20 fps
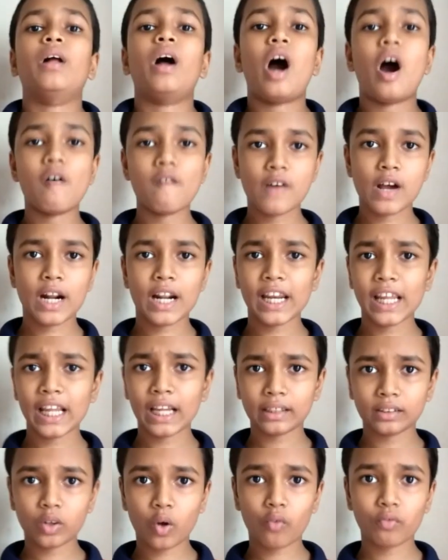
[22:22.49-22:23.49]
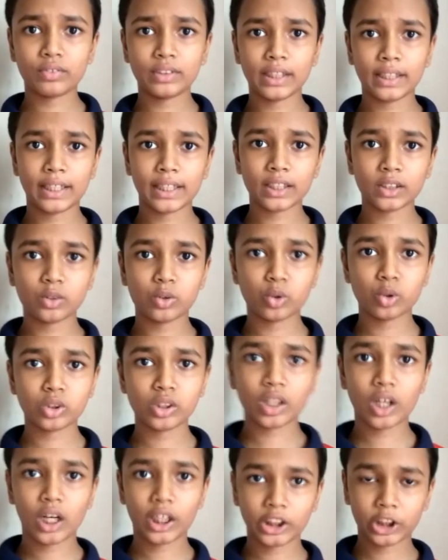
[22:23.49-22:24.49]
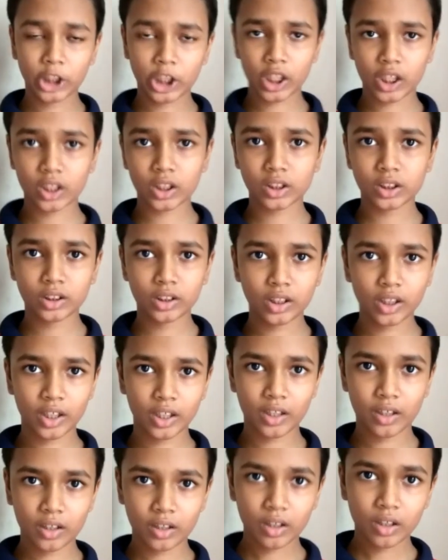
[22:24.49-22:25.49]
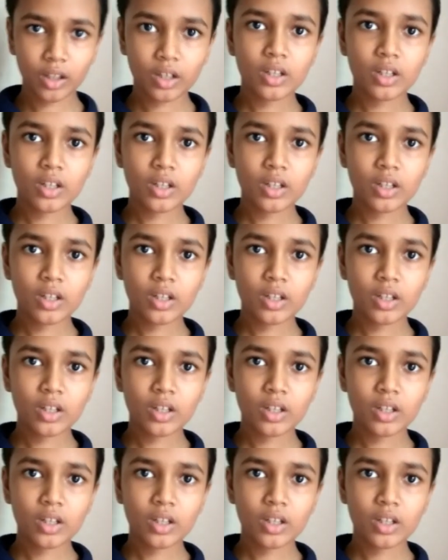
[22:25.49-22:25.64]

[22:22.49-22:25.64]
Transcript: Our lays of cities whose luster is shed,